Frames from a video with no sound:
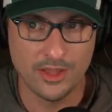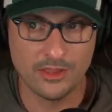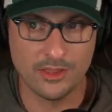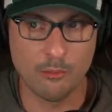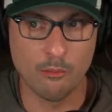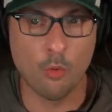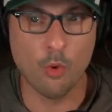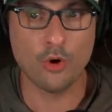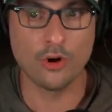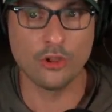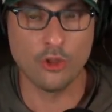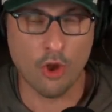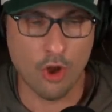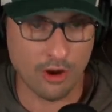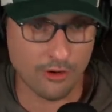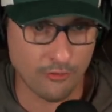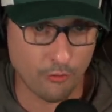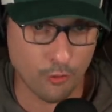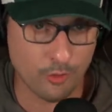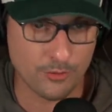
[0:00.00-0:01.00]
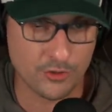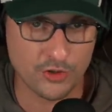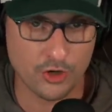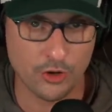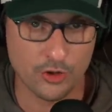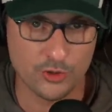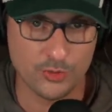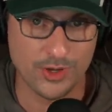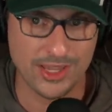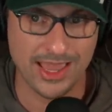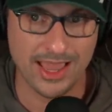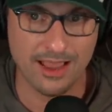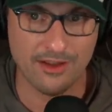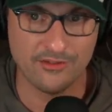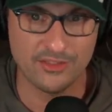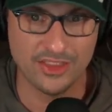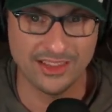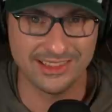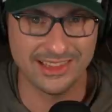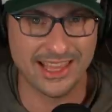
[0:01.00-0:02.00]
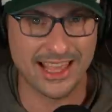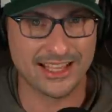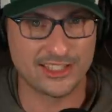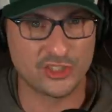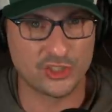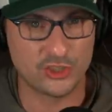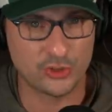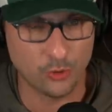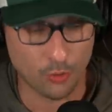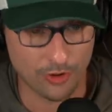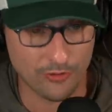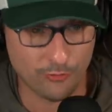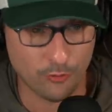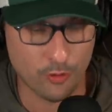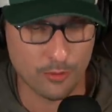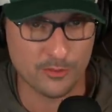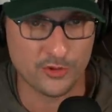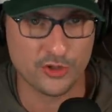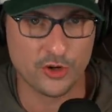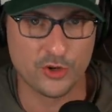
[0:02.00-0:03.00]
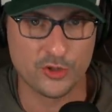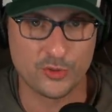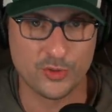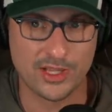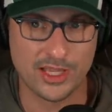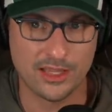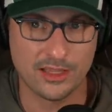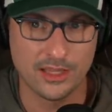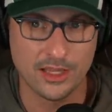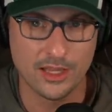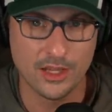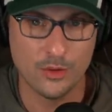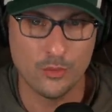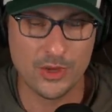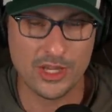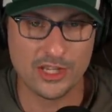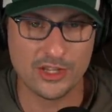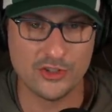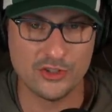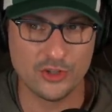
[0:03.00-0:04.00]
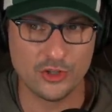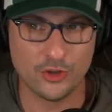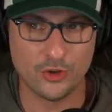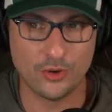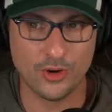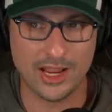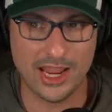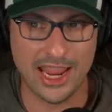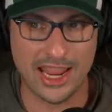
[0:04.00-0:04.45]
The more long form shows we have, the less short form shows we, we can do.